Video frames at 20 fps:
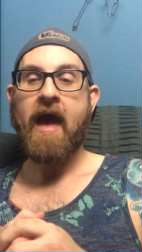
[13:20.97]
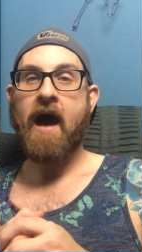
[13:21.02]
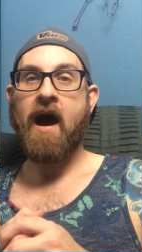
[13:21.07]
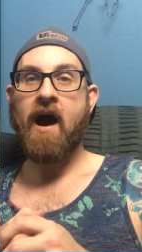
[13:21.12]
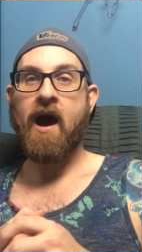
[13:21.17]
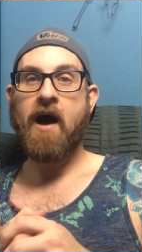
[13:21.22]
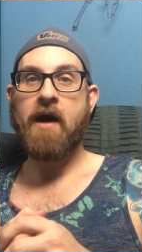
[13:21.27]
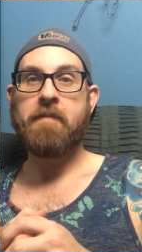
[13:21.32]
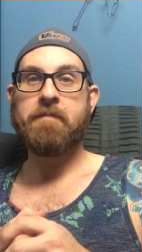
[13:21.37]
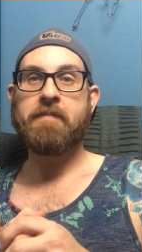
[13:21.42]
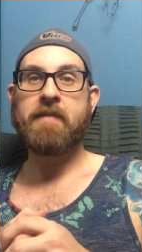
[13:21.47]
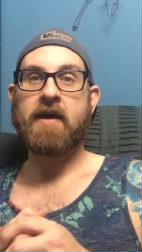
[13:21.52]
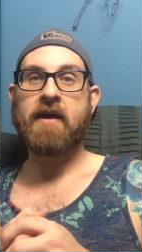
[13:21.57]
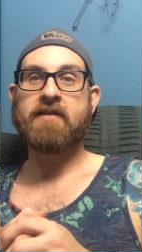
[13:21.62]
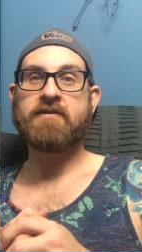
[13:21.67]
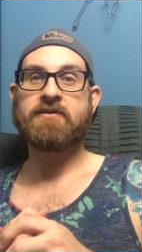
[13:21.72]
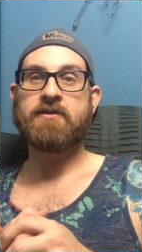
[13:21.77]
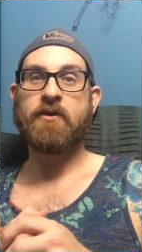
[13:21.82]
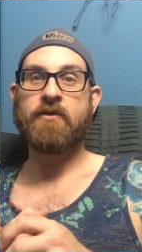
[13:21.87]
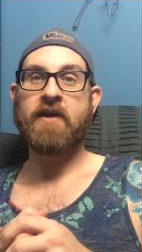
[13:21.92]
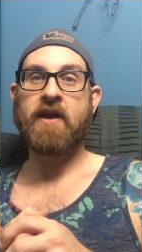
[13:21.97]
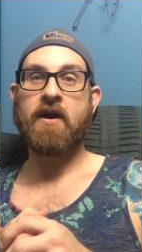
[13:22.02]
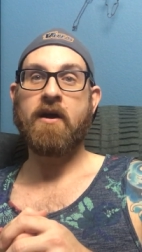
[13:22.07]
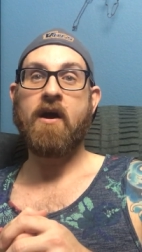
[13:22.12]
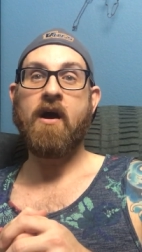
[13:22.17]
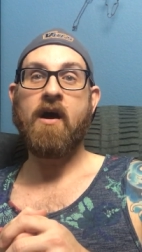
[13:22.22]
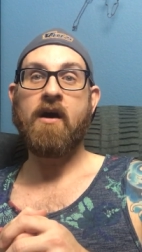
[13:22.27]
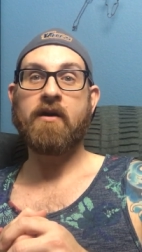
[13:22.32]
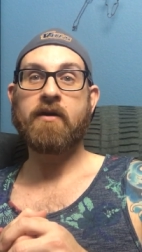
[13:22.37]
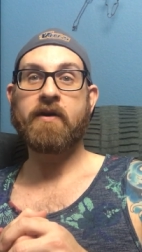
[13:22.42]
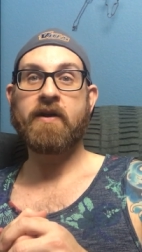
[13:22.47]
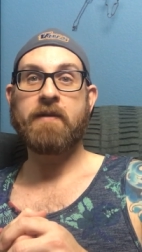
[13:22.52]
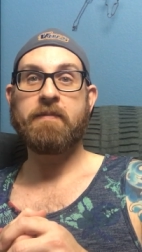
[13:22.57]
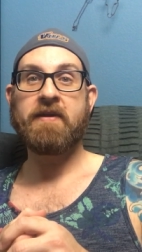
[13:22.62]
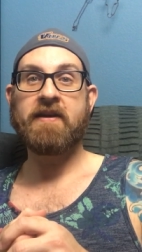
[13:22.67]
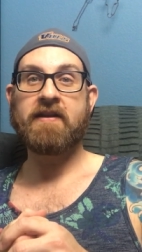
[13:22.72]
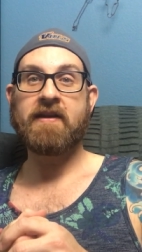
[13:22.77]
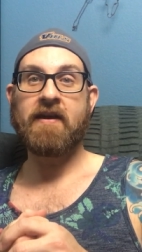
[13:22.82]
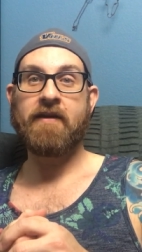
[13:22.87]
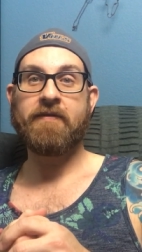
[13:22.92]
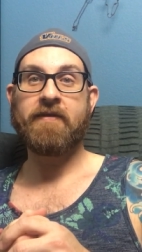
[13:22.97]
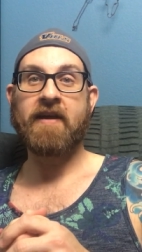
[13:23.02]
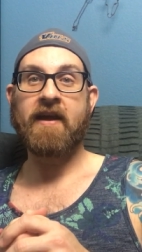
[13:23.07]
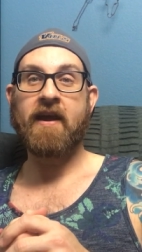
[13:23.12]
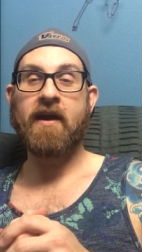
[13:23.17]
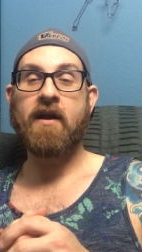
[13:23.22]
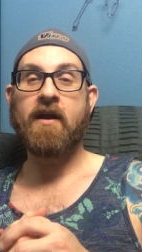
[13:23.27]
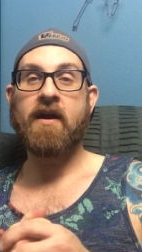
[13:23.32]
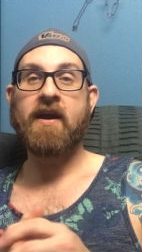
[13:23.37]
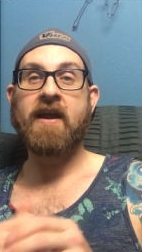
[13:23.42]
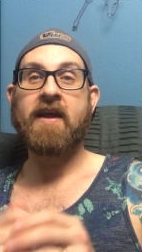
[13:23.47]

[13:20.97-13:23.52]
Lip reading: So they're all going to be down there.